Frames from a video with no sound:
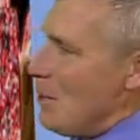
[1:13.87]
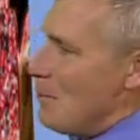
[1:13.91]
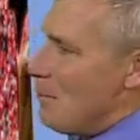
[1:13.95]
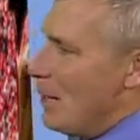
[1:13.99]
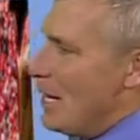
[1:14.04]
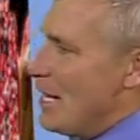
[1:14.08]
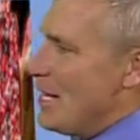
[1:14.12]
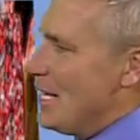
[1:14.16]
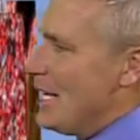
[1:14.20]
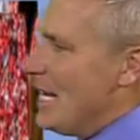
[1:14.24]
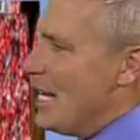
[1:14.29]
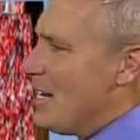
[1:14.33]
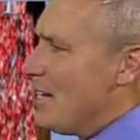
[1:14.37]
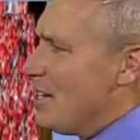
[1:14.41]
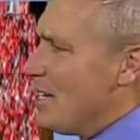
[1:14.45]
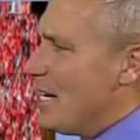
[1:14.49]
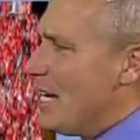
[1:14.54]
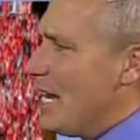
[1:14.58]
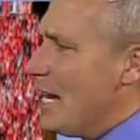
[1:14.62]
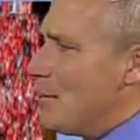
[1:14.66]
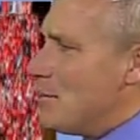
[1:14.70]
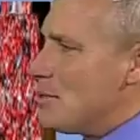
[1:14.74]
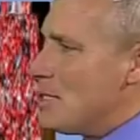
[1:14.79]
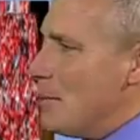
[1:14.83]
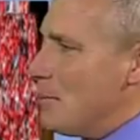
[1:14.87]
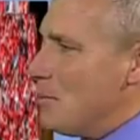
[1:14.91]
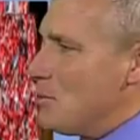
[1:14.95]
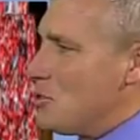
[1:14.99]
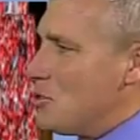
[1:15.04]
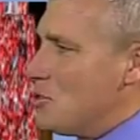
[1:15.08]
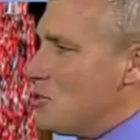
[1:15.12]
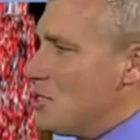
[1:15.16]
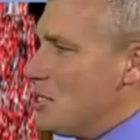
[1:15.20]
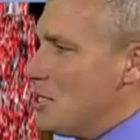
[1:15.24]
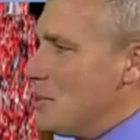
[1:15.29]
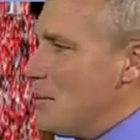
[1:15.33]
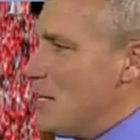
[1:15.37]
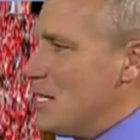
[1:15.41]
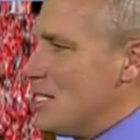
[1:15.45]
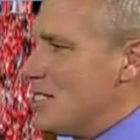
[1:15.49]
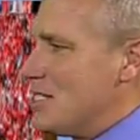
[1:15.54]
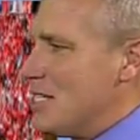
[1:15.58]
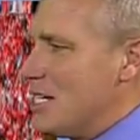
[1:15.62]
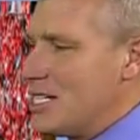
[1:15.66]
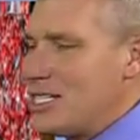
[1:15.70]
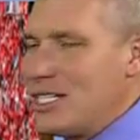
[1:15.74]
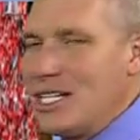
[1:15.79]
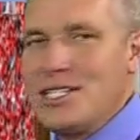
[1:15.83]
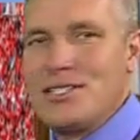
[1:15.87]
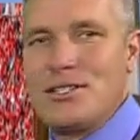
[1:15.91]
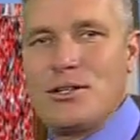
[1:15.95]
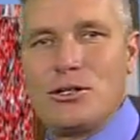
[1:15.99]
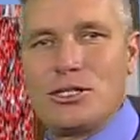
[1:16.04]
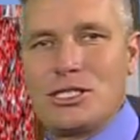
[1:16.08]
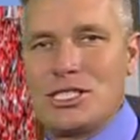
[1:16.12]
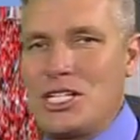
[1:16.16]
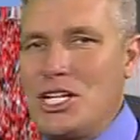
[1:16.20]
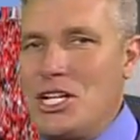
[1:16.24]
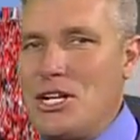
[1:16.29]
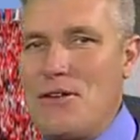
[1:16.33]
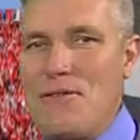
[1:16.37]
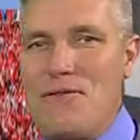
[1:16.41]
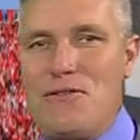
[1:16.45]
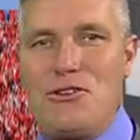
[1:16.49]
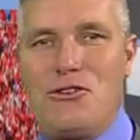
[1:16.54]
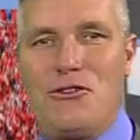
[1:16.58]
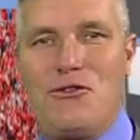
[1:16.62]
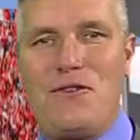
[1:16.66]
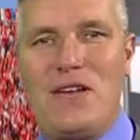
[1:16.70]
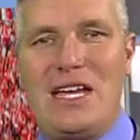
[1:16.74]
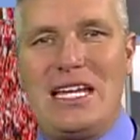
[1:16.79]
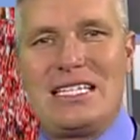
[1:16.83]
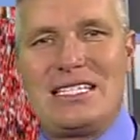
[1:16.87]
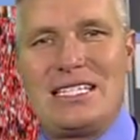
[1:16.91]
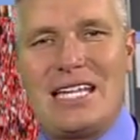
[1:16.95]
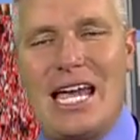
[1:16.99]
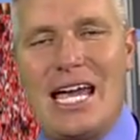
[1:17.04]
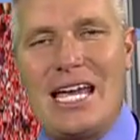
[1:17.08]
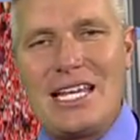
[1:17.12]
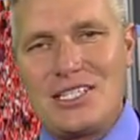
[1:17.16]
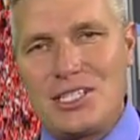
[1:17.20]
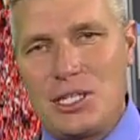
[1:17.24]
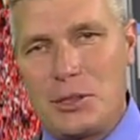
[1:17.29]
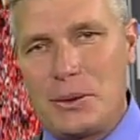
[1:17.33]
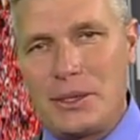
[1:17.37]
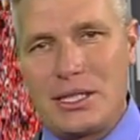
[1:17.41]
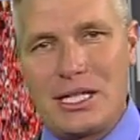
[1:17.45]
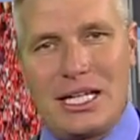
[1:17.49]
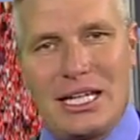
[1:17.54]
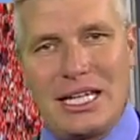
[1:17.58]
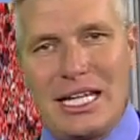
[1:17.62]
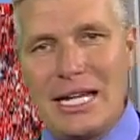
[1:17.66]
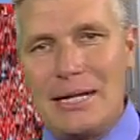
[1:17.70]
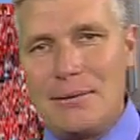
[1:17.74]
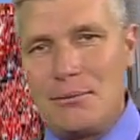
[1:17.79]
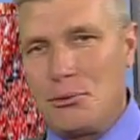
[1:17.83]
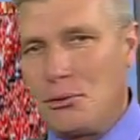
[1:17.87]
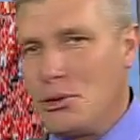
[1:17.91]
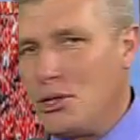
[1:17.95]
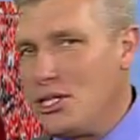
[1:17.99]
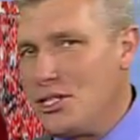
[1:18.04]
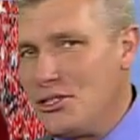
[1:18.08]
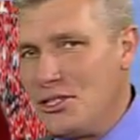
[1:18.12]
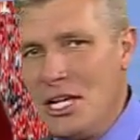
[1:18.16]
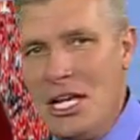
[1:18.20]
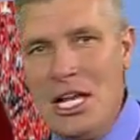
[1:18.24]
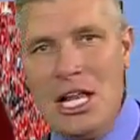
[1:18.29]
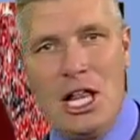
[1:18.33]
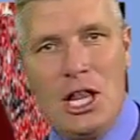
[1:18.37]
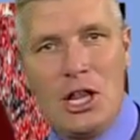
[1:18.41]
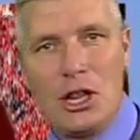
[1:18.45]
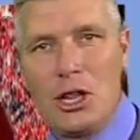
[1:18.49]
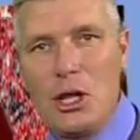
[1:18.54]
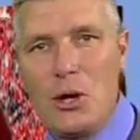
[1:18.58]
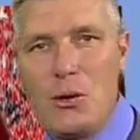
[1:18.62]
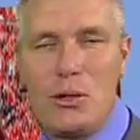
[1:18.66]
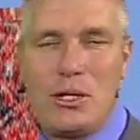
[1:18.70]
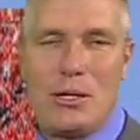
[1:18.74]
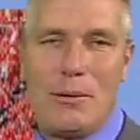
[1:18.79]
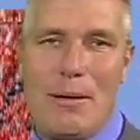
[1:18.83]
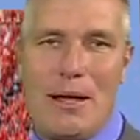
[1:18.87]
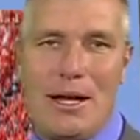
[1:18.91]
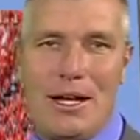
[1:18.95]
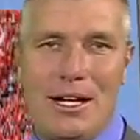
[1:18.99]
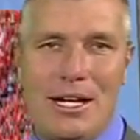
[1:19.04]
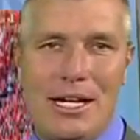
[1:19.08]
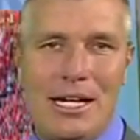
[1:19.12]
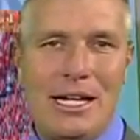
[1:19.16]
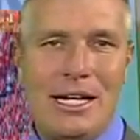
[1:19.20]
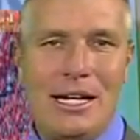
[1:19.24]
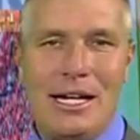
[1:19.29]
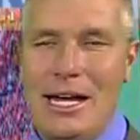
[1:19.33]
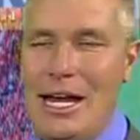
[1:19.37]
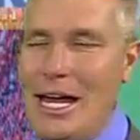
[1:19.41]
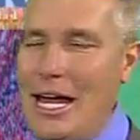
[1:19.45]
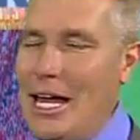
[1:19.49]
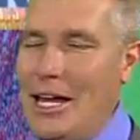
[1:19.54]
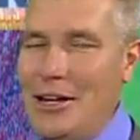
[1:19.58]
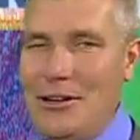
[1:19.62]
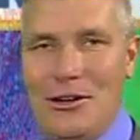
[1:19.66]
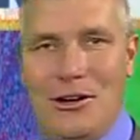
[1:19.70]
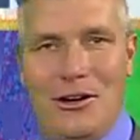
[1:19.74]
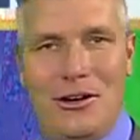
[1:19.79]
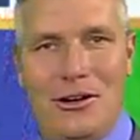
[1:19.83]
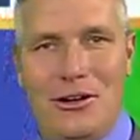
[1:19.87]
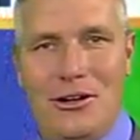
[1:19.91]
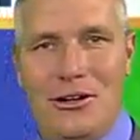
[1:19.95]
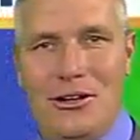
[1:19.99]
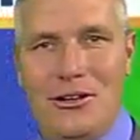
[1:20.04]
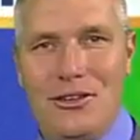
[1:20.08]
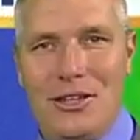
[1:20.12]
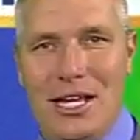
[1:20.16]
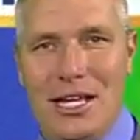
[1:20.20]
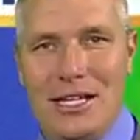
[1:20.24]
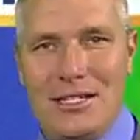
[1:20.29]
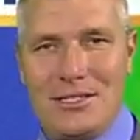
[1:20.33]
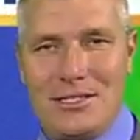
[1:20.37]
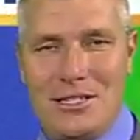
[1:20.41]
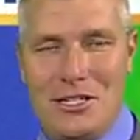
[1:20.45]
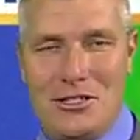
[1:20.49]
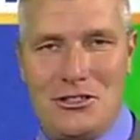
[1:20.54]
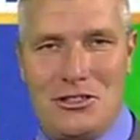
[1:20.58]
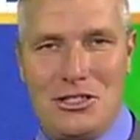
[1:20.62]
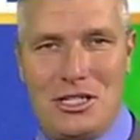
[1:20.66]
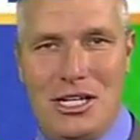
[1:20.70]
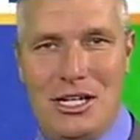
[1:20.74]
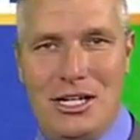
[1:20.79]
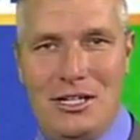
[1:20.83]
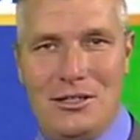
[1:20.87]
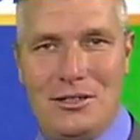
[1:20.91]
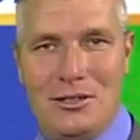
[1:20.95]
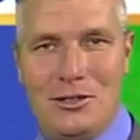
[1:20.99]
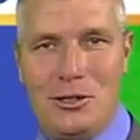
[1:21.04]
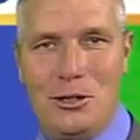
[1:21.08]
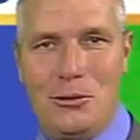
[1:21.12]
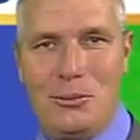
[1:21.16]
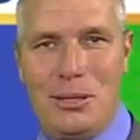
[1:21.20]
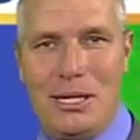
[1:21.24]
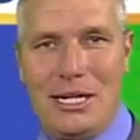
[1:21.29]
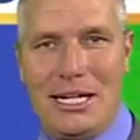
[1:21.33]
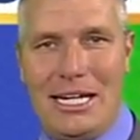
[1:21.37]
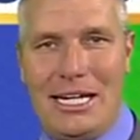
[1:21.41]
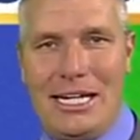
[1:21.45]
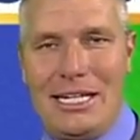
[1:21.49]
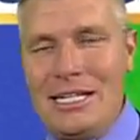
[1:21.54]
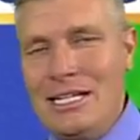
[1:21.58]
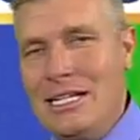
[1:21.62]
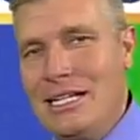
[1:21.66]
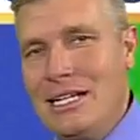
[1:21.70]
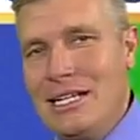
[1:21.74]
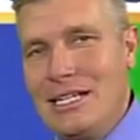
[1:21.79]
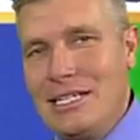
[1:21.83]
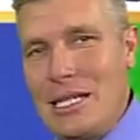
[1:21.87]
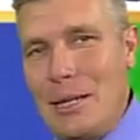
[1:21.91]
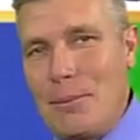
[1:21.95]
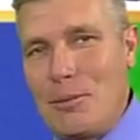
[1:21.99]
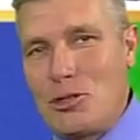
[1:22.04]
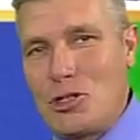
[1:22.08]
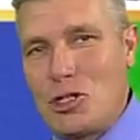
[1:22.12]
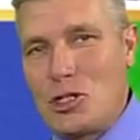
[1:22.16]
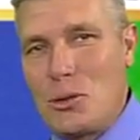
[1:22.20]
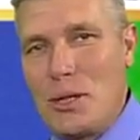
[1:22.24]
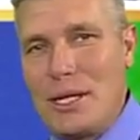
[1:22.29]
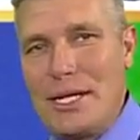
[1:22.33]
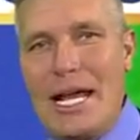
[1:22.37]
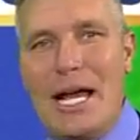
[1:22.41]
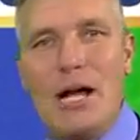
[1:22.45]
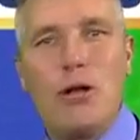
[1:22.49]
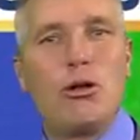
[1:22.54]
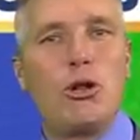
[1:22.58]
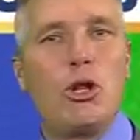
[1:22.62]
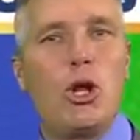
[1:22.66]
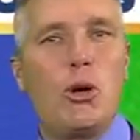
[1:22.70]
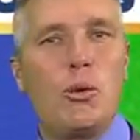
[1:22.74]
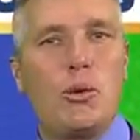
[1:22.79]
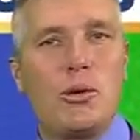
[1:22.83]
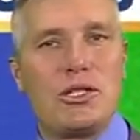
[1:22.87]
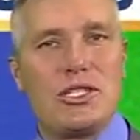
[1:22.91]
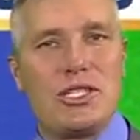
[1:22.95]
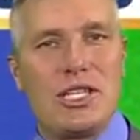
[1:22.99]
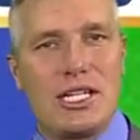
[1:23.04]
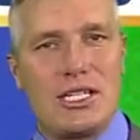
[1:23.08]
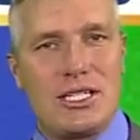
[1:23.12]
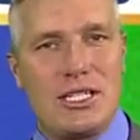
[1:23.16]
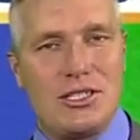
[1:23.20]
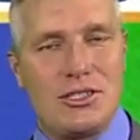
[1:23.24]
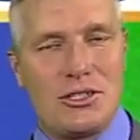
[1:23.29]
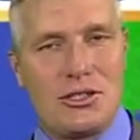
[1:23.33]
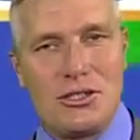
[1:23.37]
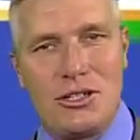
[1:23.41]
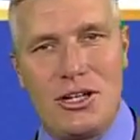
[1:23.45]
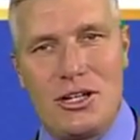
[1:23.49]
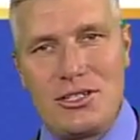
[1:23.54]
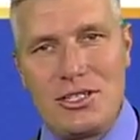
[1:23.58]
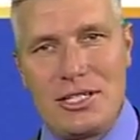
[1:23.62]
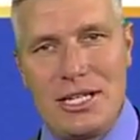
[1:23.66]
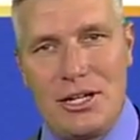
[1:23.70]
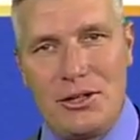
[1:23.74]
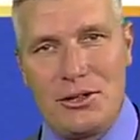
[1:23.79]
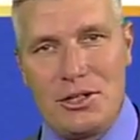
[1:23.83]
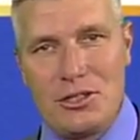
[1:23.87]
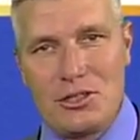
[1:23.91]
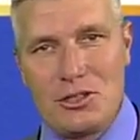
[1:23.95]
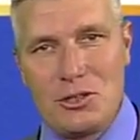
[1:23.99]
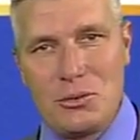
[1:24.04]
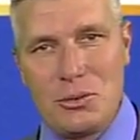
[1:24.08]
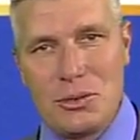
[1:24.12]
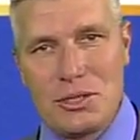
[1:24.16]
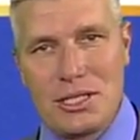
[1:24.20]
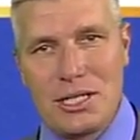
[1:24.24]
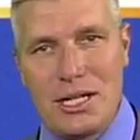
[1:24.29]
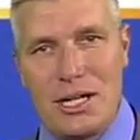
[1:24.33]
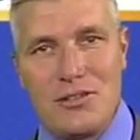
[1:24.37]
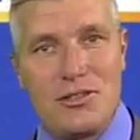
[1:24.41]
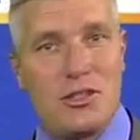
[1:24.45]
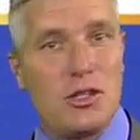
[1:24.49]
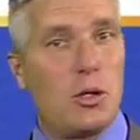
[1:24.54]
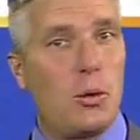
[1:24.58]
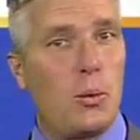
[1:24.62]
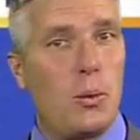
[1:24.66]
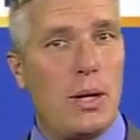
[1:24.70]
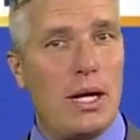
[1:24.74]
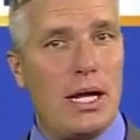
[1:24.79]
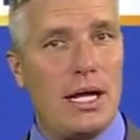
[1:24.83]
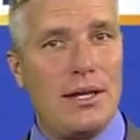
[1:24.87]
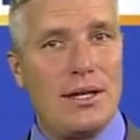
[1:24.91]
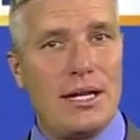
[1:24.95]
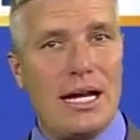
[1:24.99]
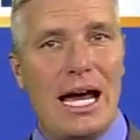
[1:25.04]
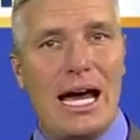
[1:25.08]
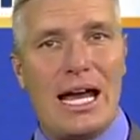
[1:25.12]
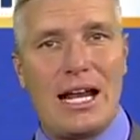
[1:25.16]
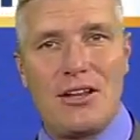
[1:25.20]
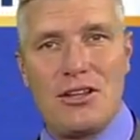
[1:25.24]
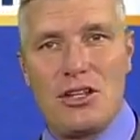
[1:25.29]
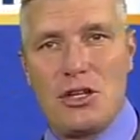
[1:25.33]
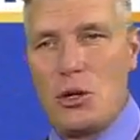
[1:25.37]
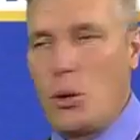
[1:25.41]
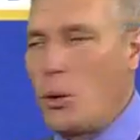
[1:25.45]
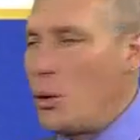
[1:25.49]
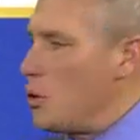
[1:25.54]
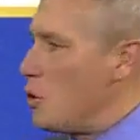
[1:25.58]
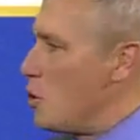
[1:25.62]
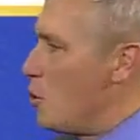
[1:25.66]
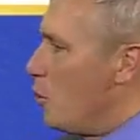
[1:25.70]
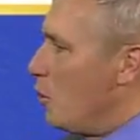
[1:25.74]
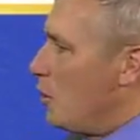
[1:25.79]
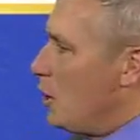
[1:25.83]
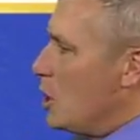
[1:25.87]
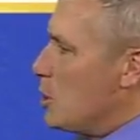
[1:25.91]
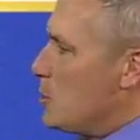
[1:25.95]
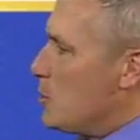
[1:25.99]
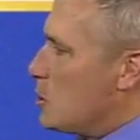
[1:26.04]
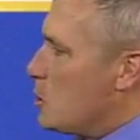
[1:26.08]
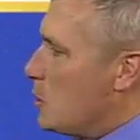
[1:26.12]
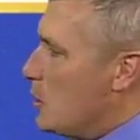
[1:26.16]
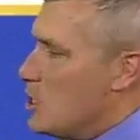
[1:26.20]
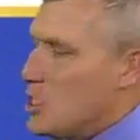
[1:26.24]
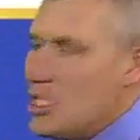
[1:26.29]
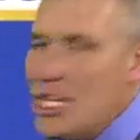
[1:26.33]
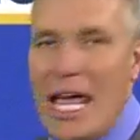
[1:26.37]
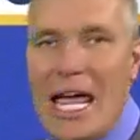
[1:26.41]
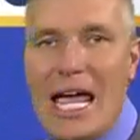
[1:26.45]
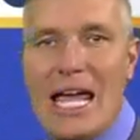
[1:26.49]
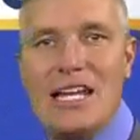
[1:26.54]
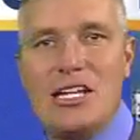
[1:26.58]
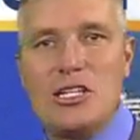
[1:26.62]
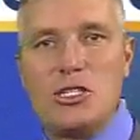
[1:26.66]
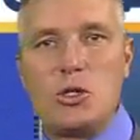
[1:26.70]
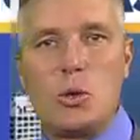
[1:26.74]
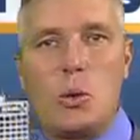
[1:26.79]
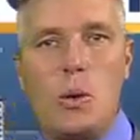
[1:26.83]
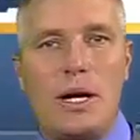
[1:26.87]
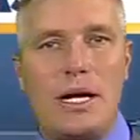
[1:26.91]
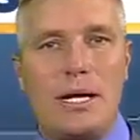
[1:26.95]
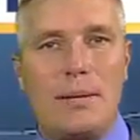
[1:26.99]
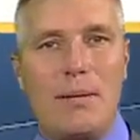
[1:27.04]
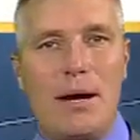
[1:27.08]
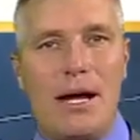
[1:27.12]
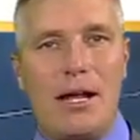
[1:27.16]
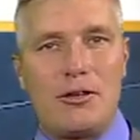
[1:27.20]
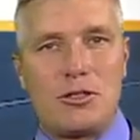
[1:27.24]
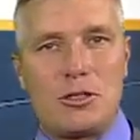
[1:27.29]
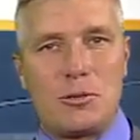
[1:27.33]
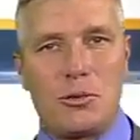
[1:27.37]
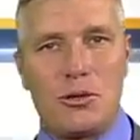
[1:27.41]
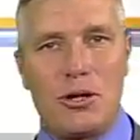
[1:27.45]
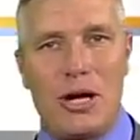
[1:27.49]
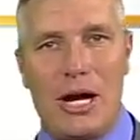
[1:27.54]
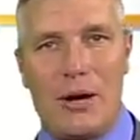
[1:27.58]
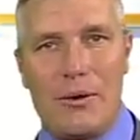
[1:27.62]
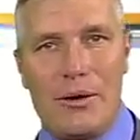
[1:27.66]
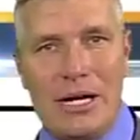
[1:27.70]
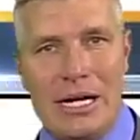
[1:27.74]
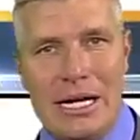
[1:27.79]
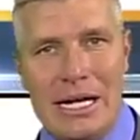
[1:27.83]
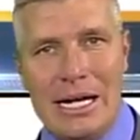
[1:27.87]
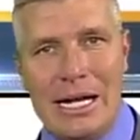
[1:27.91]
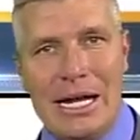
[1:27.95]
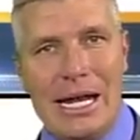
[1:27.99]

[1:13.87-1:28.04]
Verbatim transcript: By the end of the game, temperatures in the mid 60s. It's going to feel fantastic with the light breeze, low humidity, and all that sunshine. Go Bucky. Temperatures right now, lower 60s across southeastern Wisconsin. The wind out of the north northeast between 10 and 20 miles per hour.